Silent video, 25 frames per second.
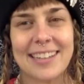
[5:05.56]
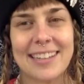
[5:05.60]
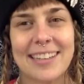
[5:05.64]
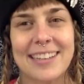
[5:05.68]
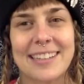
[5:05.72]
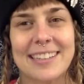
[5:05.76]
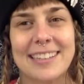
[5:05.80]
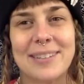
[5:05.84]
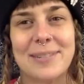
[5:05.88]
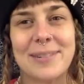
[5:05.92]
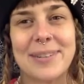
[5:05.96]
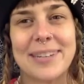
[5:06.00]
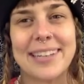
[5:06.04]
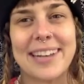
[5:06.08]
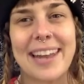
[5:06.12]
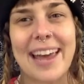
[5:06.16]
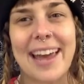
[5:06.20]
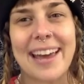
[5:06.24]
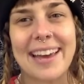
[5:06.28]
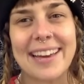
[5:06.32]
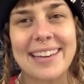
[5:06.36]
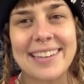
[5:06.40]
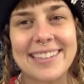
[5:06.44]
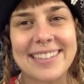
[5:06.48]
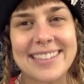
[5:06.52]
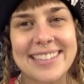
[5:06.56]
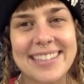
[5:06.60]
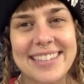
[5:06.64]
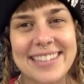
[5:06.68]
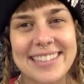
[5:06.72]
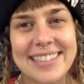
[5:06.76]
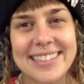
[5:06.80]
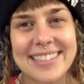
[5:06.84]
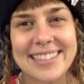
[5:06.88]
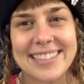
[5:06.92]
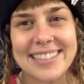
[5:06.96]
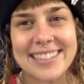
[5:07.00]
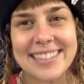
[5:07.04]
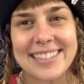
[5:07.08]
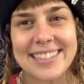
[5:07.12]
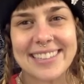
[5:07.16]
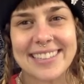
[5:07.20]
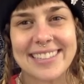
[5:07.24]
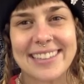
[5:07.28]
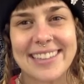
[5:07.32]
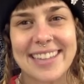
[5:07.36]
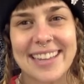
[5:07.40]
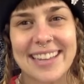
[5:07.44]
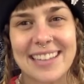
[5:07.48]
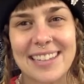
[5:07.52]
And you can access
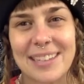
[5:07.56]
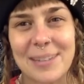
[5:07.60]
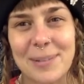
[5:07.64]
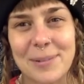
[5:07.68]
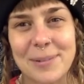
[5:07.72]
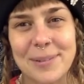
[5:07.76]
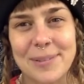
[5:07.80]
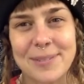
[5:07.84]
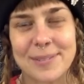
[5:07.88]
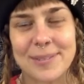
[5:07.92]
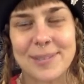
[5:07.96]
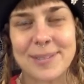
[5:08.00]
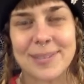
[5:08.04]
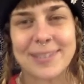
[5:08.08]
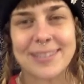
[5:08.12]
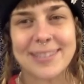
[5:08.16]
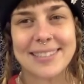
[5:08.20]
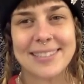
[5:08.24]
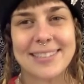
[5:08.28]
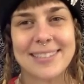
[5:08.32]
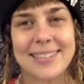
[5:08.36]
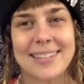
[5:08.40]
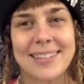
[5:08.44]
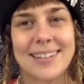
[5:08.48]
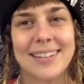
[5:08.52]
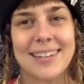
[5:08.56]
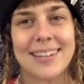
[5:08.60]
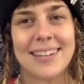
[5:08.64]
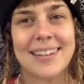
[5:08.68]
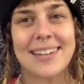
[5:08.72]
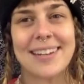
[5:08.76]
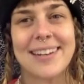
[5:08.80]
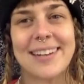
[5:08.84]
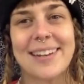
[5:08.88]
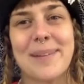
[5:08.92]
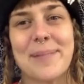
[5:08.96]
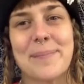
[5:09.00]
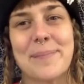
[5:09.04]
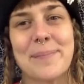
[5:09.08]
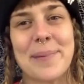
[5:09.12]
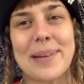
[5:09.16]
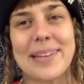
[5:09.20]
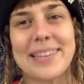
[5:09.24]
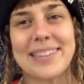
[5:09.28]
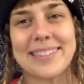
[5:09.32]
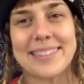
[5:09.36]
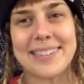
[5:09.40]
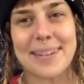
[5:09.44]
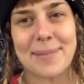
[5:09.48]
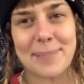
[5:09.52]
that universe by
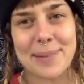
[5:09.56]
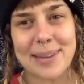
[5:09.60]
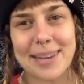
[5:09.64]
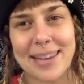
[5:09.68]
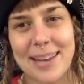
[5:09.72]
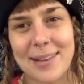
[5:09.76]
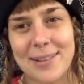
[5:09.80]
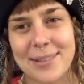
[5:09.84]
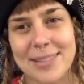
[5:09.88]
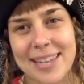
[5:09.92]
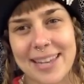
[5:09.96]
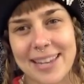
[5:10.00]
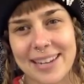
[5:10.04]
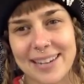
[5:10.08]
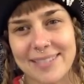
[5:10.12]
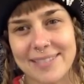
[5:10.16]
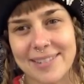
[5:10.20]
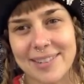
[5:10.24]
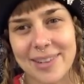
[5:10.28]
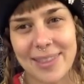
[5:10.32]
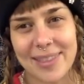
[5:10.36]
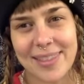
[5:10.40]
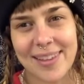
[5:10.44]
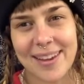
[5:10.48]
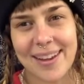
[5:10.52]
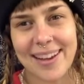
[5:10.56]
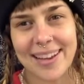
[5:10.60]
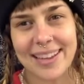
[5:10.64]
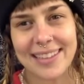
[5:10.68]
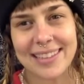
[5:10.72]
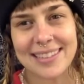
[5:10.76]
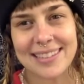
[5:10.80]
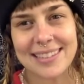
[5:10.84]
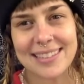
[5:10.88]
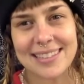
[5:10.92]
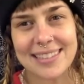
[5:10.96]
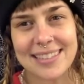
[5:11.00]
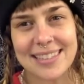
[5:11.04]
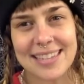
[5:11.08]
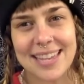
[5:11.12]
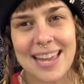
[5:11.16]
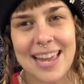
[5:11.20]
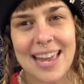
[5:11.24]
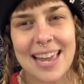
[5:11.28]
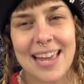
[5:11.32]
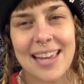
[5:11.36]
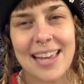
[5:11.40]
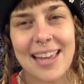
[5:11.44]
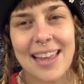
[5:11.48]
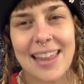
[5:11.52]
stepping outside of your thoughts.
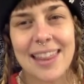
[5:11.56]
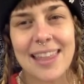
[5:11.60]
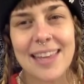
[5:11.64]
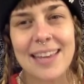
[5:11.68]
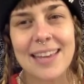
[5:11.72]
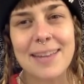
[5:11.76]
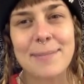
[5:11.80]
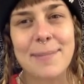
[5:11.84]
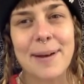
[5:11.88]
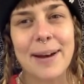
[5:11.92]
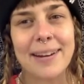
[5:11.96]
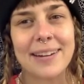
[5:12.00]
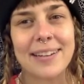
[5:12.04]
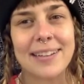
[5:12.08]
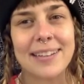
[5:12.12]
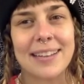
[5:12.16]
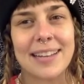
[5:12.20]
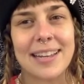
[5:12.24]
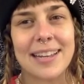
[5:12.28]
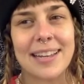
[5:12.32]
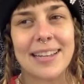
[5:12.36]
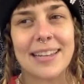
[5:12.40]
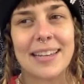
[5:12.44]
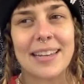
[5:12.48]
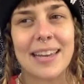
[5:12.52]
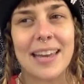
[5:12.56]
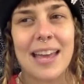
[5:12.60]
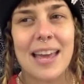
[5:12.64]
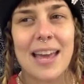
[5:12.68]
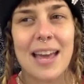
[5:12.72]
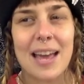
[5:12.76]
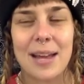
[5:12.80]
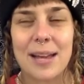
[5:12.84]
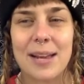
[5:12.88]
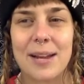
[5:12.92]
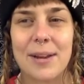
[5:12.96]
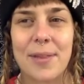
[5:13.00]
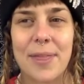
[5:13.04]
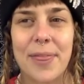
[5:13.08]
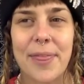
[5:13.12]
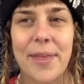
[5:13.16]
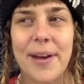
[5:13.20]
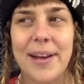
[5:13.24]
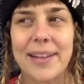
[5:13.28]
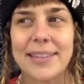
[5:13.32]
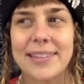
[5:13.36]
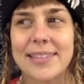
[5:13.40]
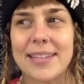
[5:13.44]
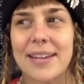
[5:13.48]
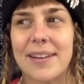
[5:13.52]
Think about it like your
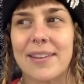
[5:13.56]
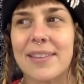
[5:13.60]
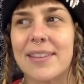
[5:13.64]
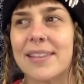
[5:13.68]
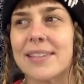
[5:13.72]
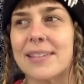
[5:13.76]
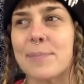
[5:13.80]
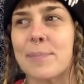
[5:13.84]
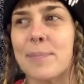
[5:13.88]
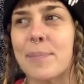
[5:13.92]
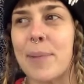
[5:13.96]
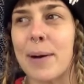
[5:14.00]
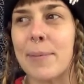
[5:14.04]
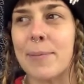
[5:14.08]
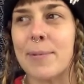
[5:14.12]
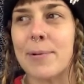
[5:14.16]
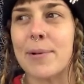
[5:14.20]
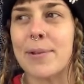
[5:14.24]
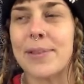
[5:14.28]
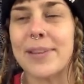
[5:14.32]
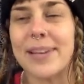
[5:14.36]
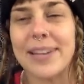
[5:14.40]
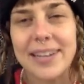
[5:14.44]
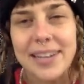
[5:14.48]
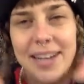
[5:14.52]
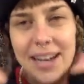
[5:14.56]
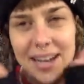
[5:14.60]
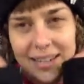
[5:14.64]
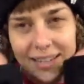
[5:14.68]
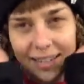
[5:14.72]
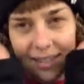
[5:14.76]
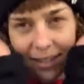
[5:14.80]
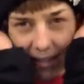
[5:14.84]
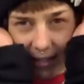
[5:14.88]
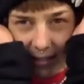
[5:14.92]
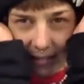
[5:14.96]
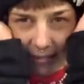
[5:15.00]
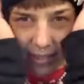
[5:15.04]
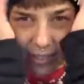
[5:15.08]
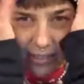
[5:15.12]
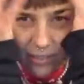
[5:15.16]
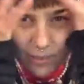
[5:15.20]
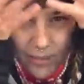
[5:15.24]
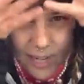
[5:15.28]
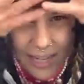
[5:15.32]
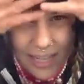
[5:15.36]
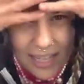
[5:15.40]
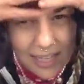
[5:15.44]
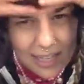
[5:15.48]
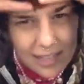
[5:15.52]
thoughts are this bubble that kind of covers
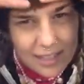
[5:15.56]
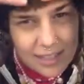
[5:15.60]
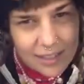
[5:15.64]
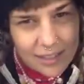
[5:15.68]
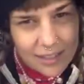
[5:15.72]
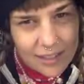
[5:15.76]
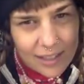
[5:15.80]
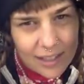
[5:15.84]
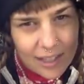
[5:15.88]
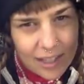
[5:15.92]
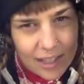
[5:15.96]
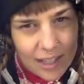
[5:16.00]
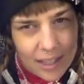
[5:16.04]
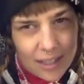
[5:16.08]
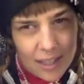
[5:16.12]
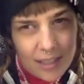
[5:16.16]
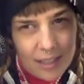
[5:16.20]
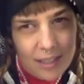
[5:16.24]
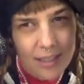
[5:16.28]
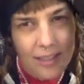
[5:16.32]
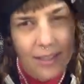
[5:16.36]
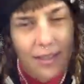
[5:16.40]
right here.